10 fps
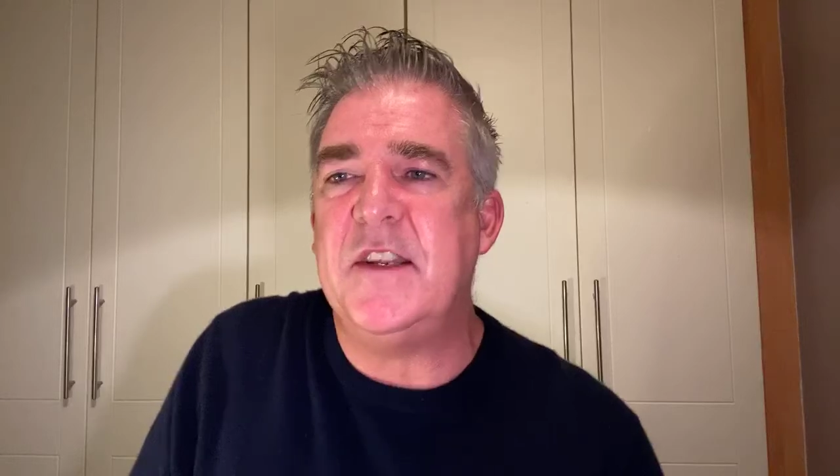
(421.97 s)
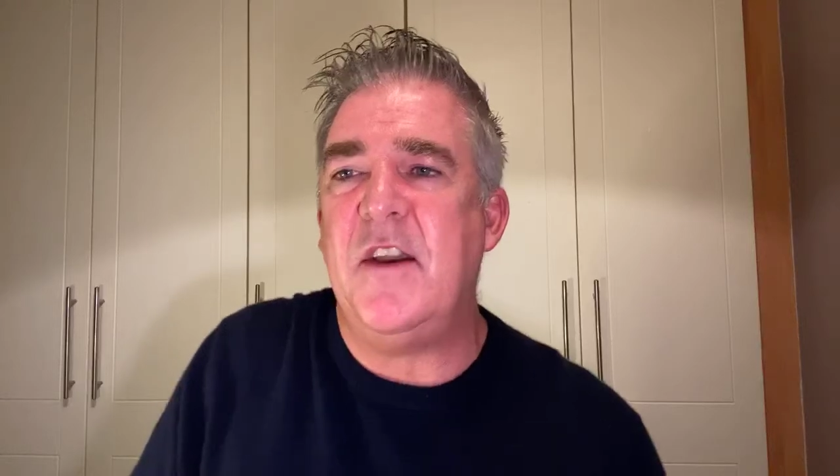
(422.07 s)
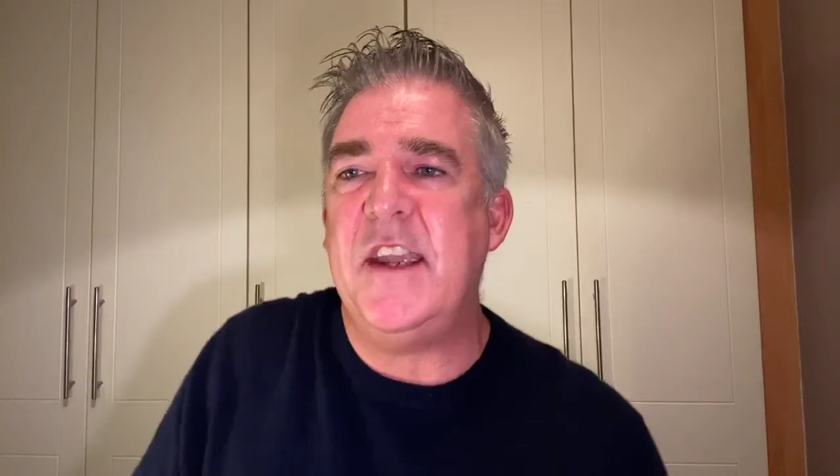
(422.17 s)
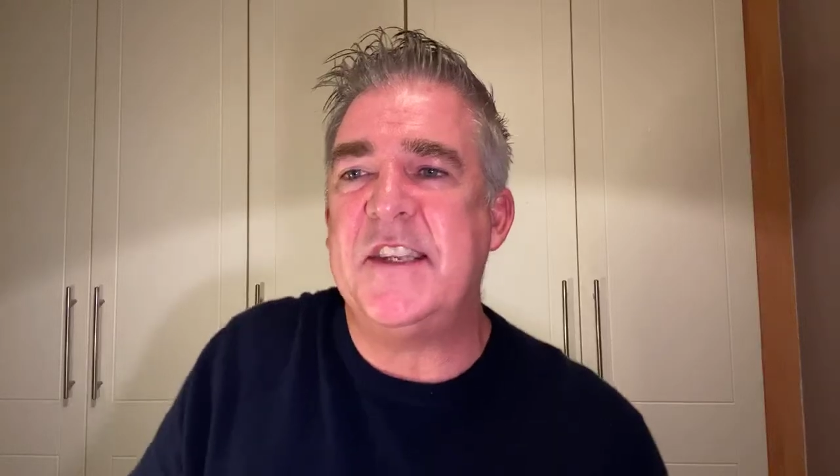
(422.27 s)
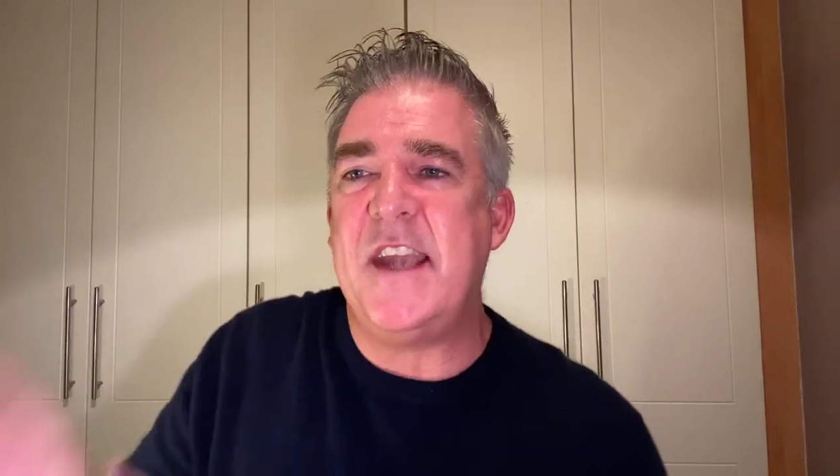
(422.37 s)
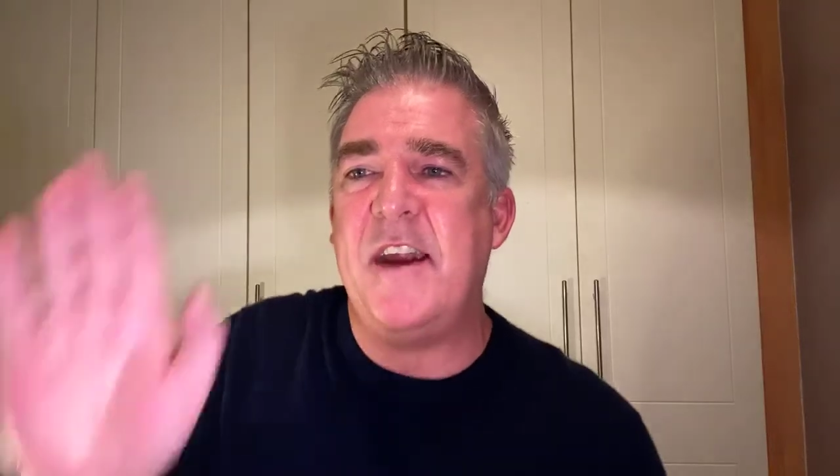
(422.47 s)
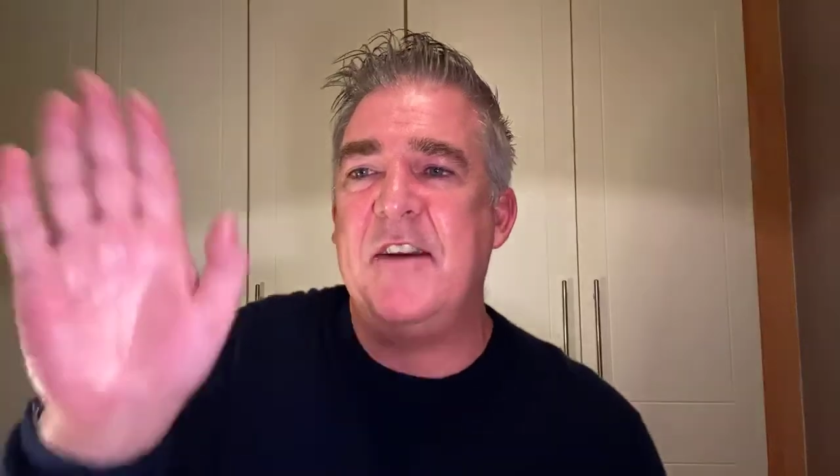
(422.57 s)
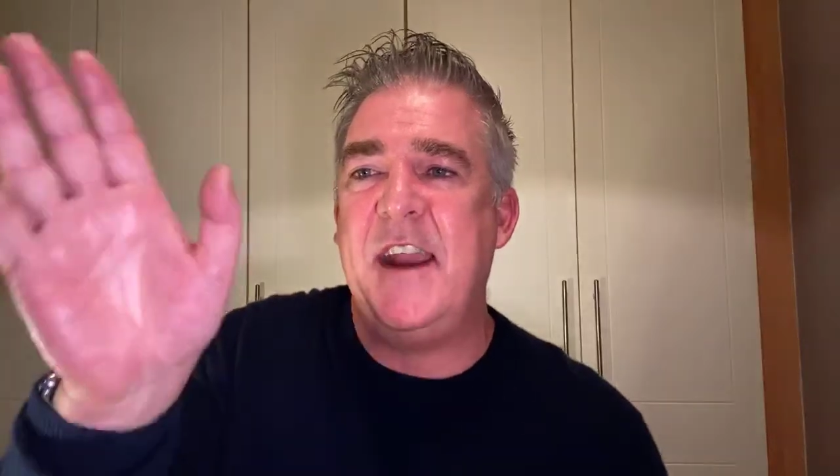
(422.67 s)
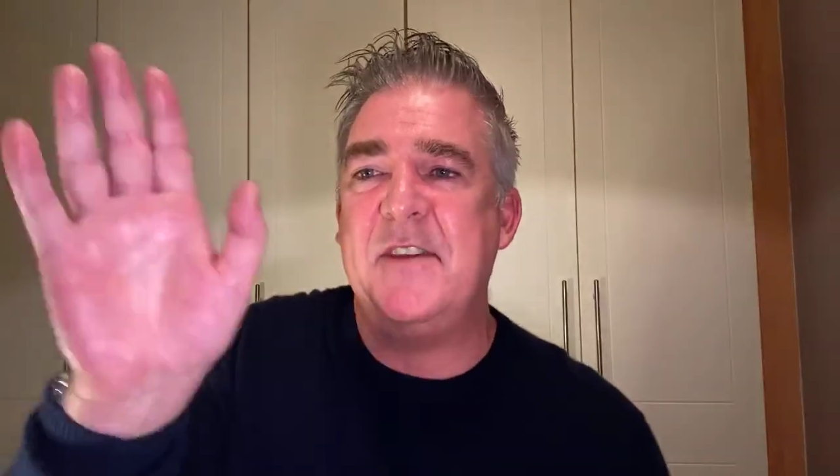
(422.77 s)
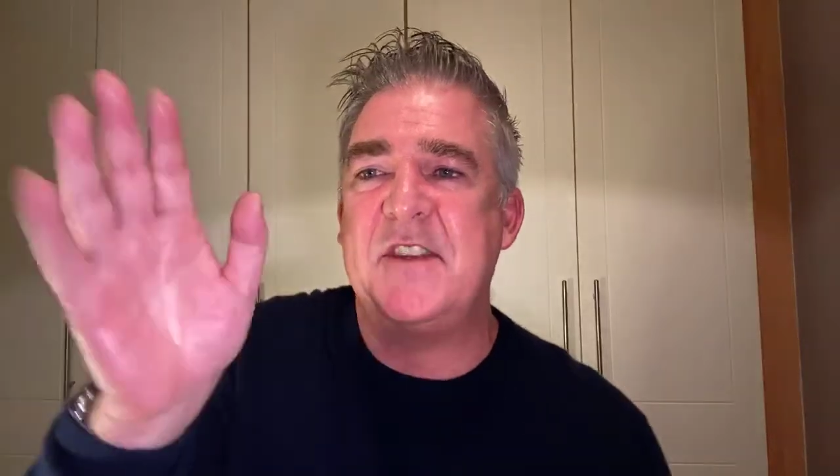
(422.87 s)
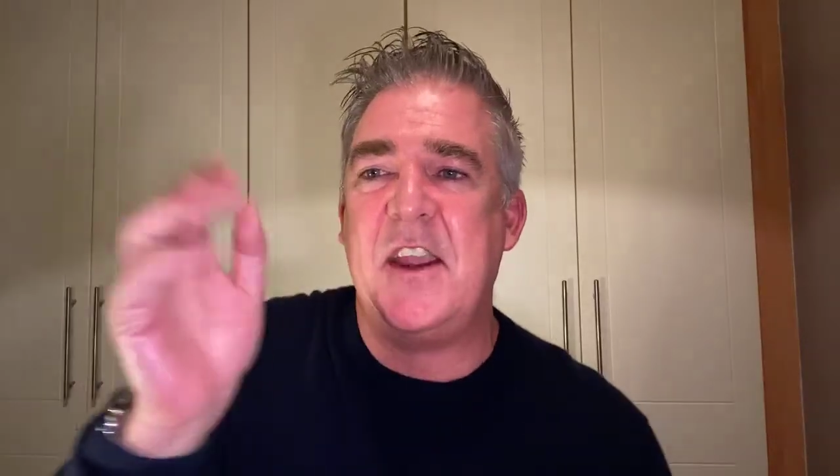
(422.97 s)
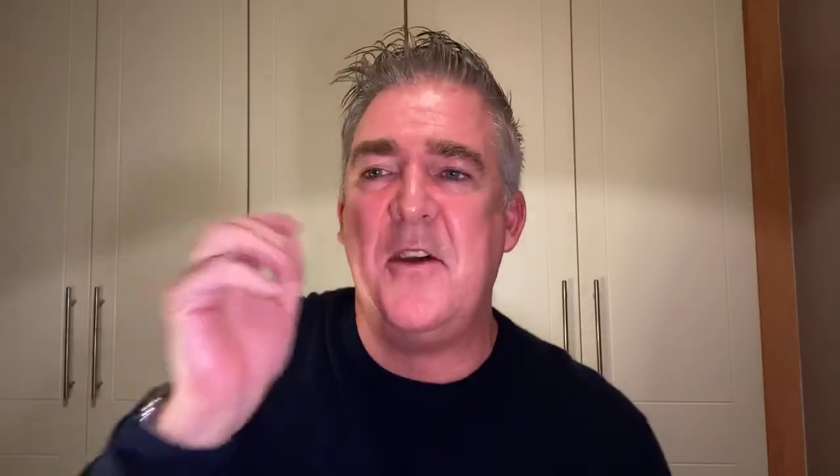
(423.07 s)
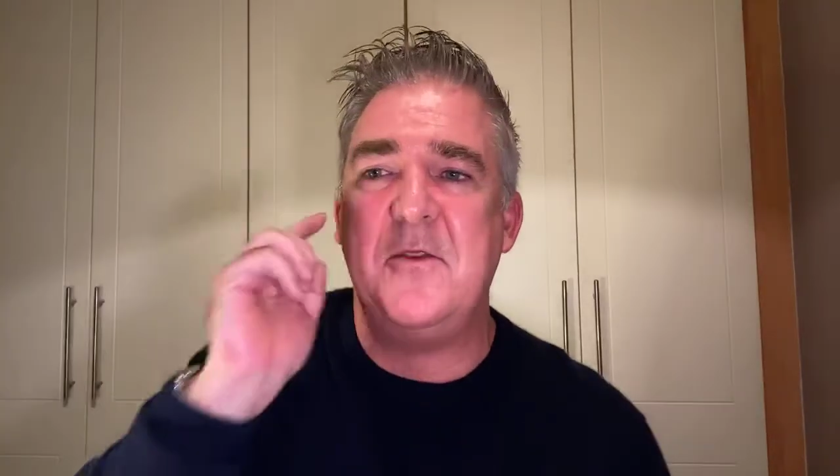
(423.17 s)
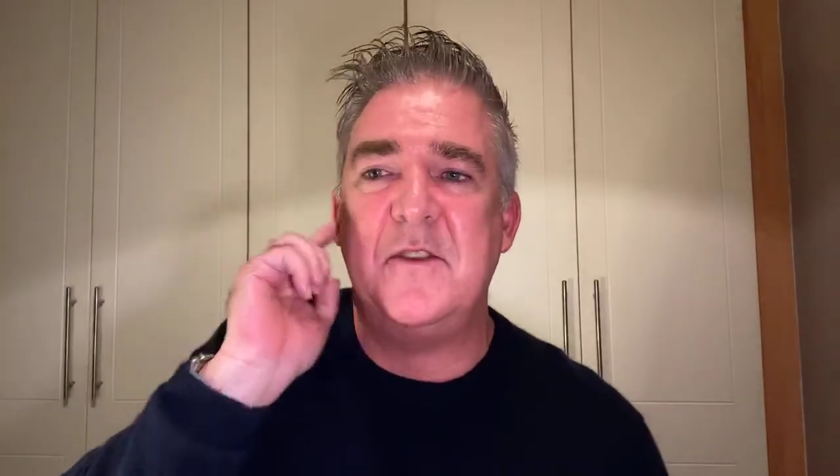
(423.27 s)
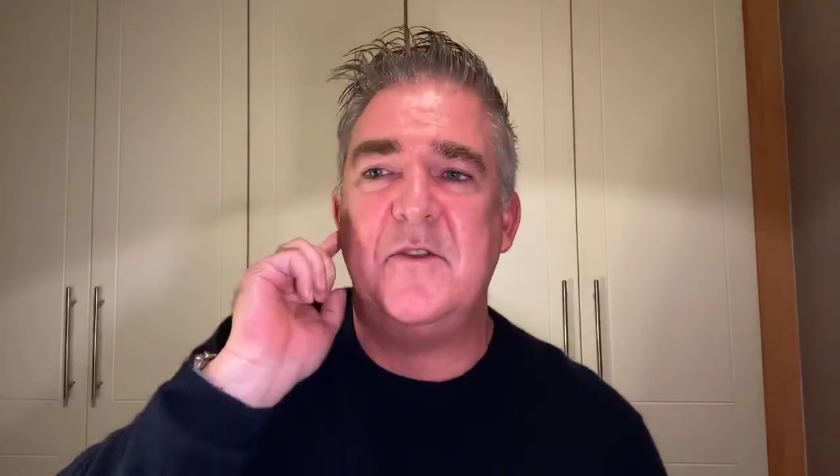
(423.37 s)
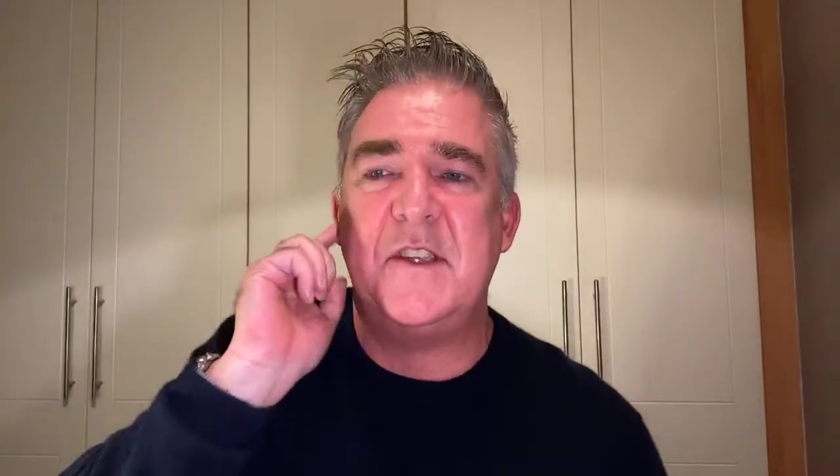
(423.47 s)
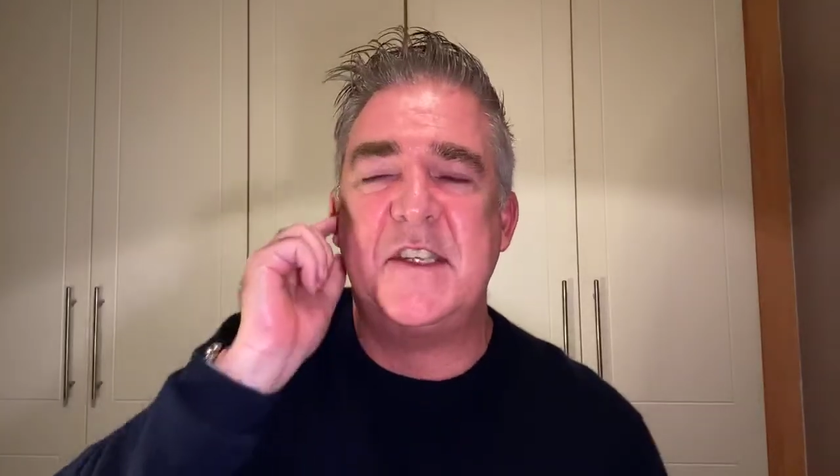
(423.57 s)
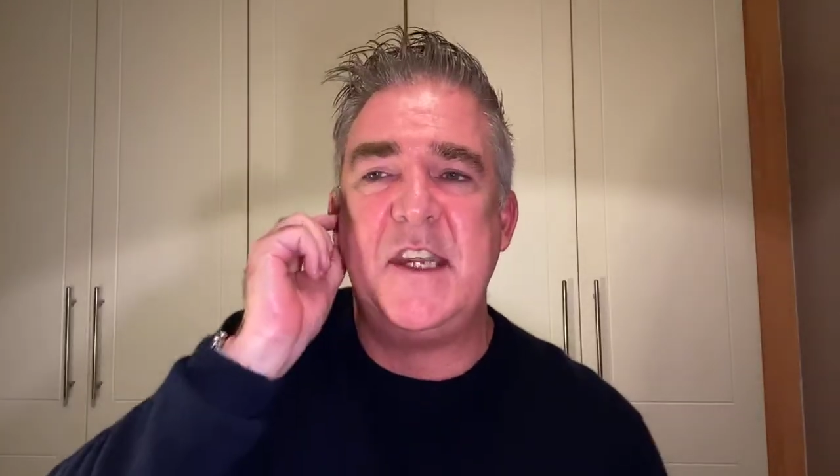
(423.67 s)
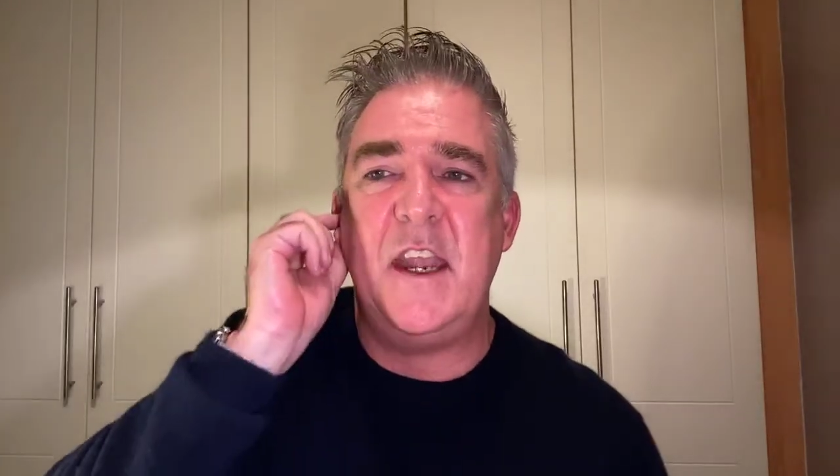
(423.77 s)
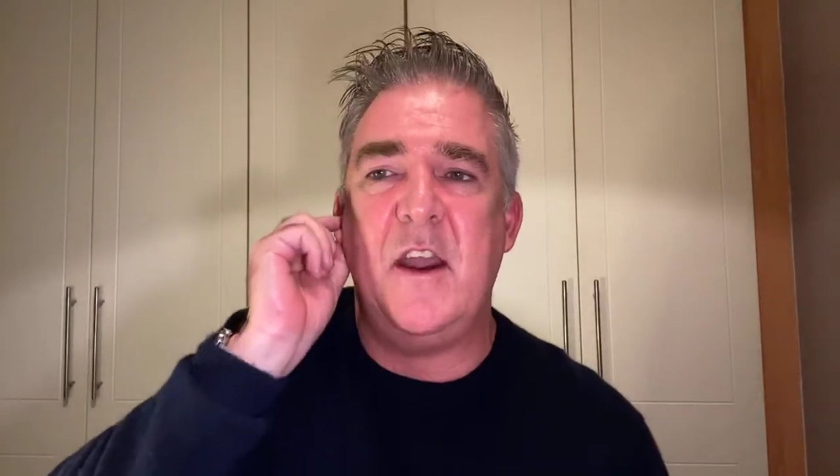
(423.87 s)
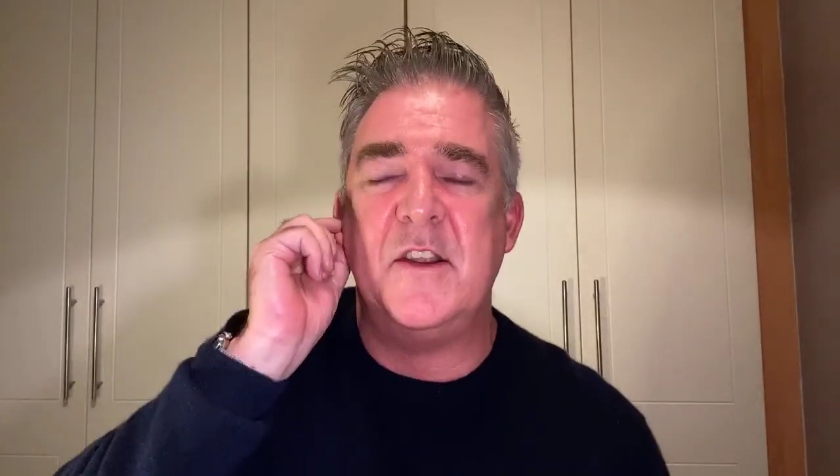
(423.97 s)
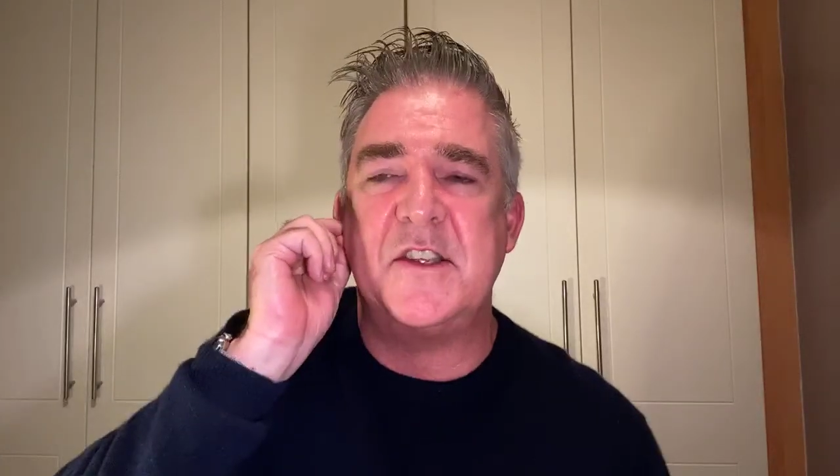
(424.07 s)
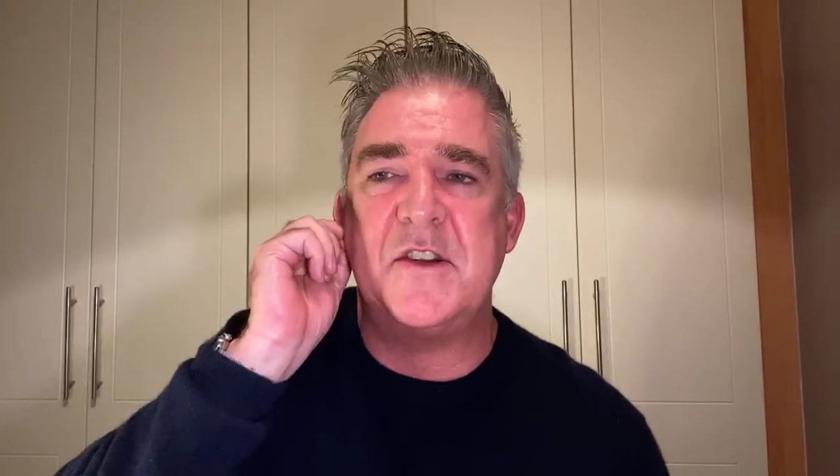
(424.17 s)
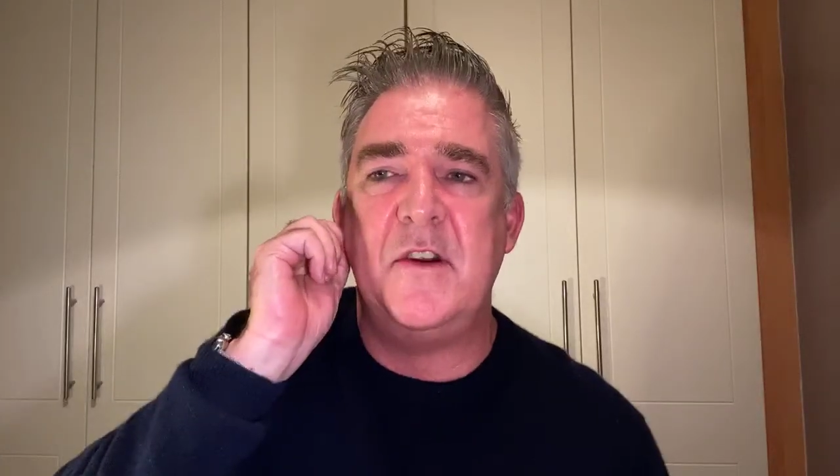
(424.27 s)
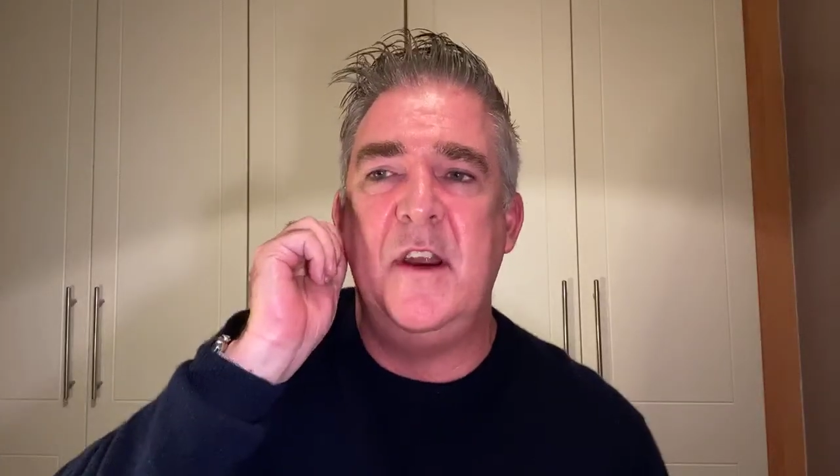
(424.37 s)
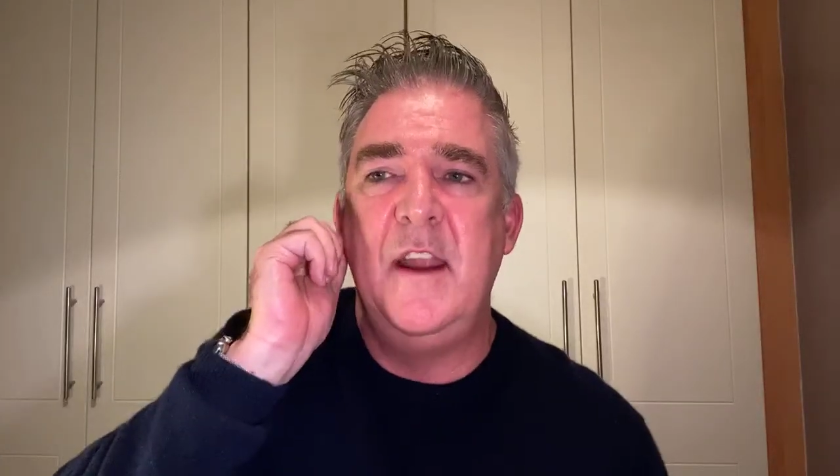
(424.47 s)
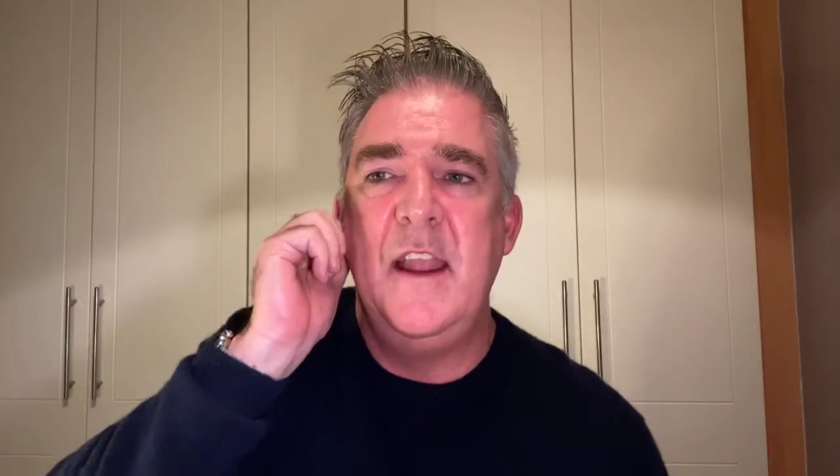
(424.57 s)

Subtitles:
Hiya, Darren. How's it going? Good to see you on, sir.